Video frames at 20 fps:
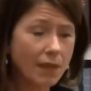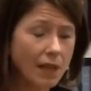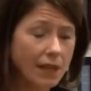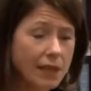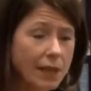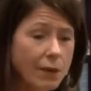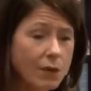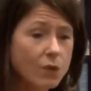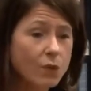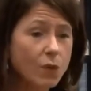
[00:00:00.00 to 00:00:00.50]

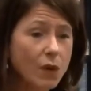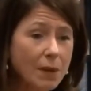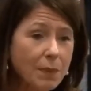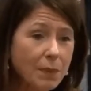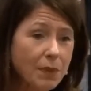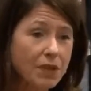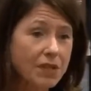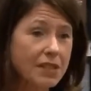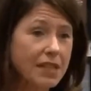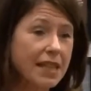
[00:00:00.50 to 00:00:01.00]
There was one
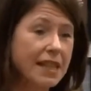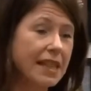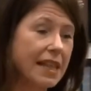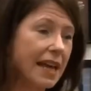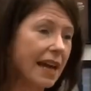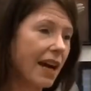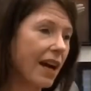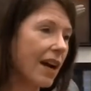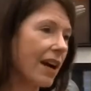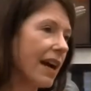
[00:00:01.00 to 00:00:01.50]
person
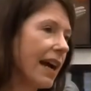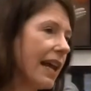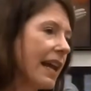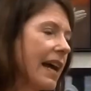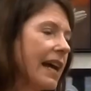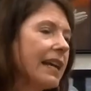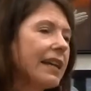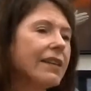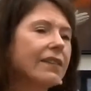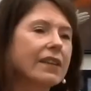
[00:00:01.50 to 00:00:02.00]
there, and
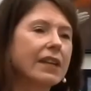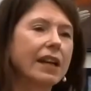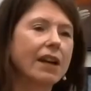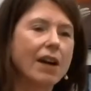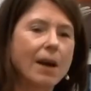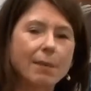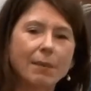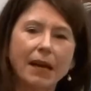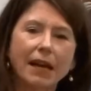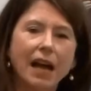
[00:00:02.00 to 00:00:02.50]
I didn't even care.
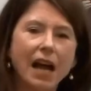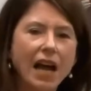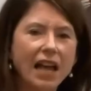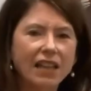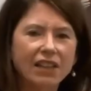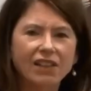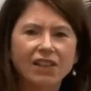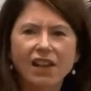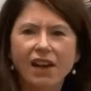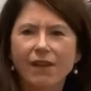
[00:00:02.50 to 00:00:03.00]
I'm like,
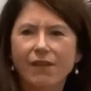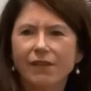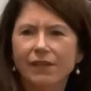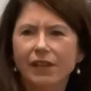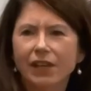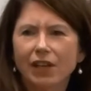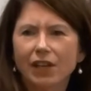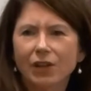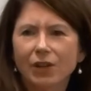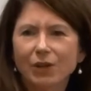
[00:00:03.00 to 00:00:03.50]
I love
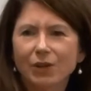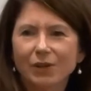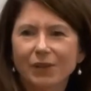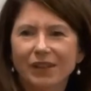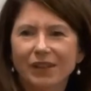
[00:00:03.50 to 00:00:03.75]
you.